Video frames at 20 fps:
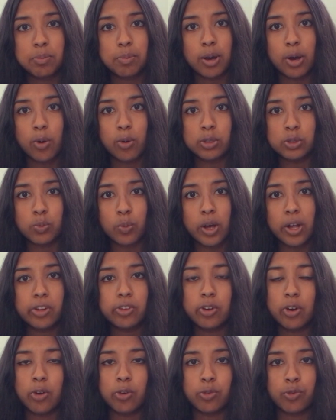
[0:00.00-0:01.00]
Poe is well
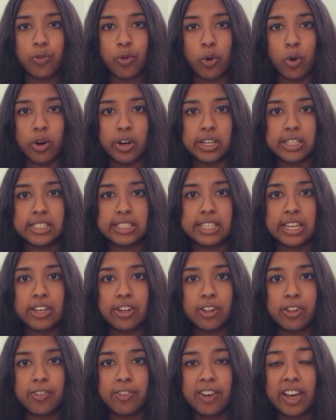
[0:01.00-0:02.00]
known for his
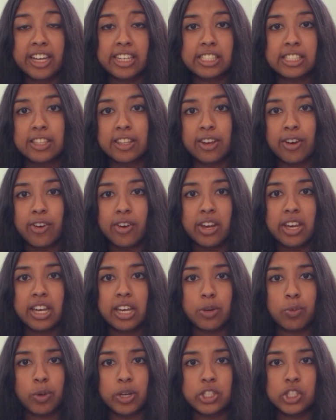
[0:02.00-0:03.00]
single effect theory,
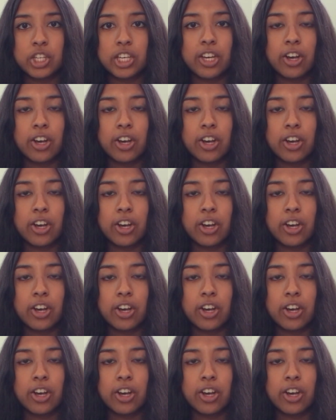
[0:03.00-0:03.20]
in which he